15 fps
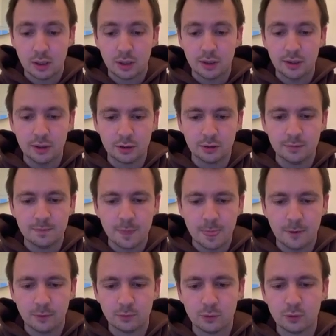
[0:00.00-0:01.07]
Here,
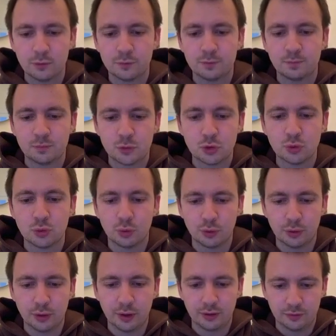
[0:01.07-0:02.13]
on move
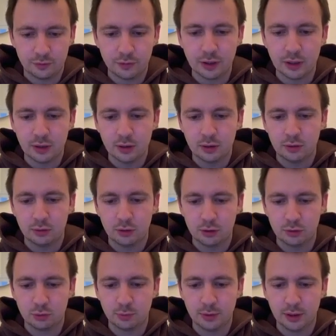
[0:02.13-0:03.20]
2 and 3, you
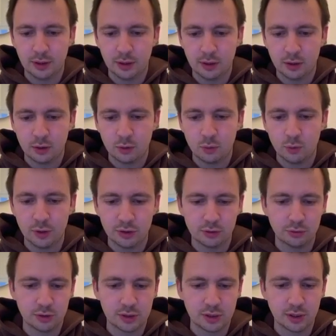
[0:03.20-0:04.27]
need to play queen
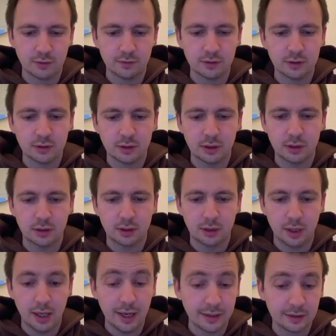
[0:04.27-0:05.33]
to e7
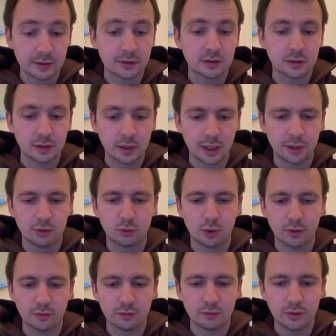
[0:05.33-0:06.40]
and knight to
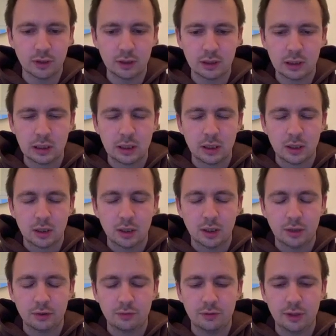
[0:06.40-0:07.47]
f3.
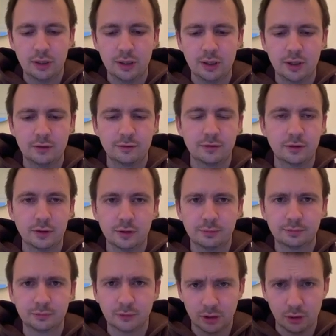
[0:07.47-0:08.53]
And you really have
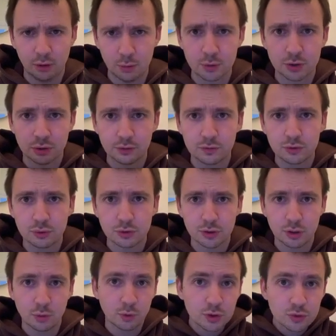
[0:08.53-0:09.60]
an option of
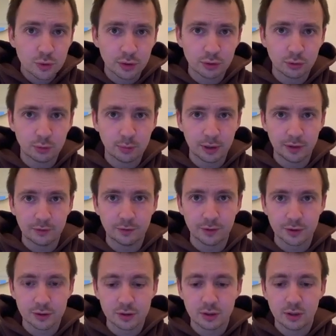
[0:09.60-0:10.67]
choosing which one do you play
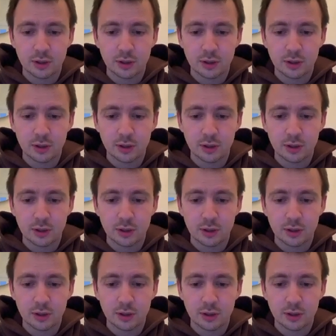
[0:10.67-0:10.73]
first.